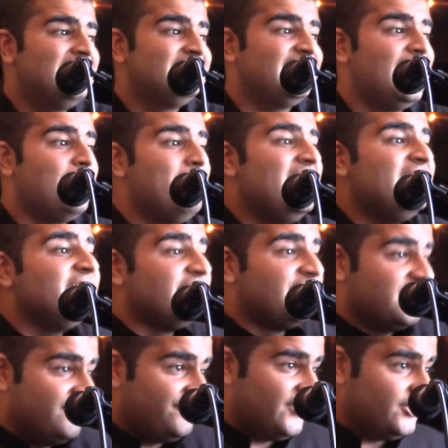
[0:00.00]
there are many
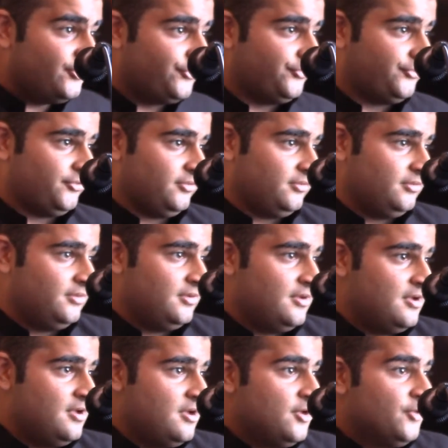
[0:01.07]
rivers,
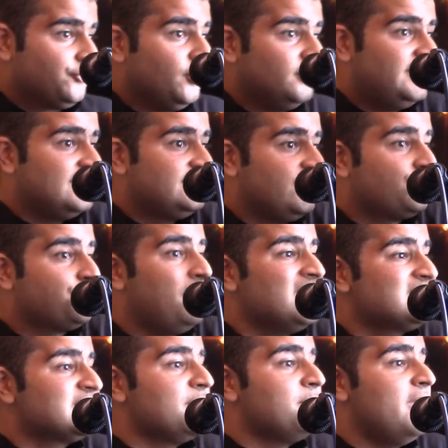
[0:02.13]
so that this
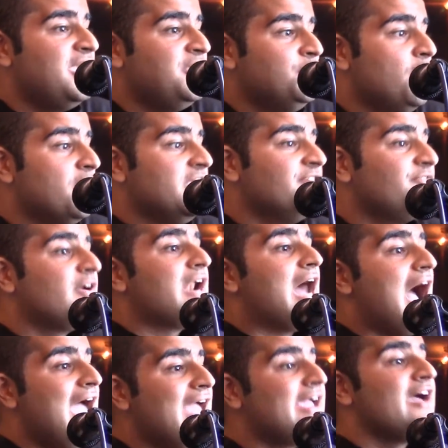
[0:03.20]
person may know even
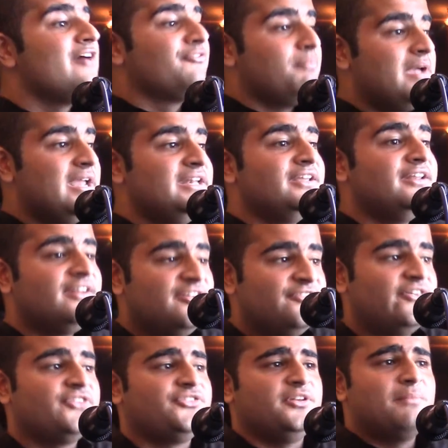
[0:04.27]
I have many
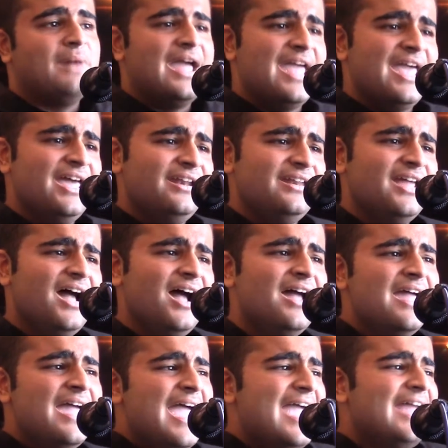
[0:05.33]
rivers in my area,
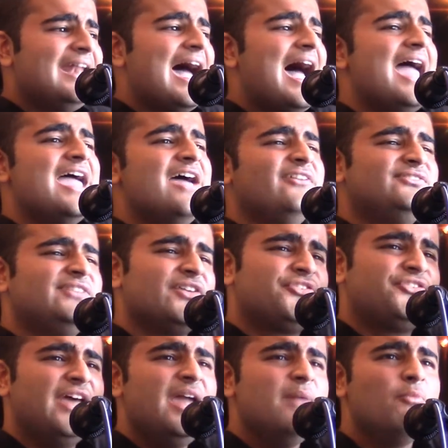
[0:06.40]
and I have the
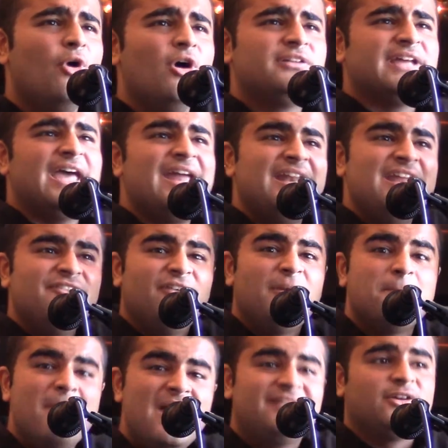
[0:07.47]
same water and
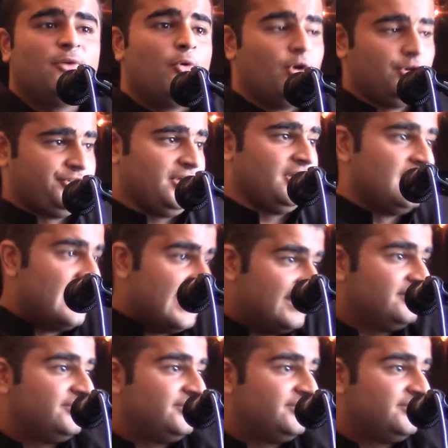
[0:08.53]
even better water in